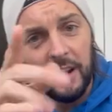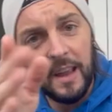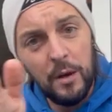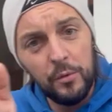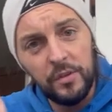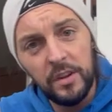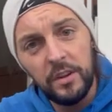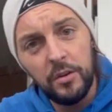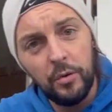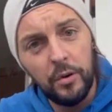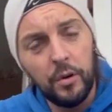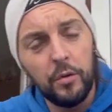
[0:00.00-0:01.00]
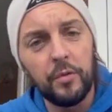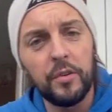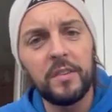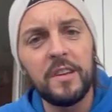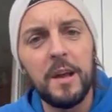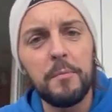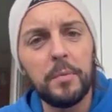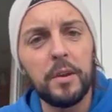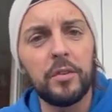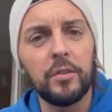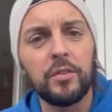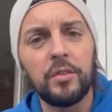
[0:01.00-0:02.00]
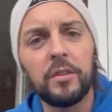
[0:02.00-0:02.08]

counting your recovery time, but it doesn't.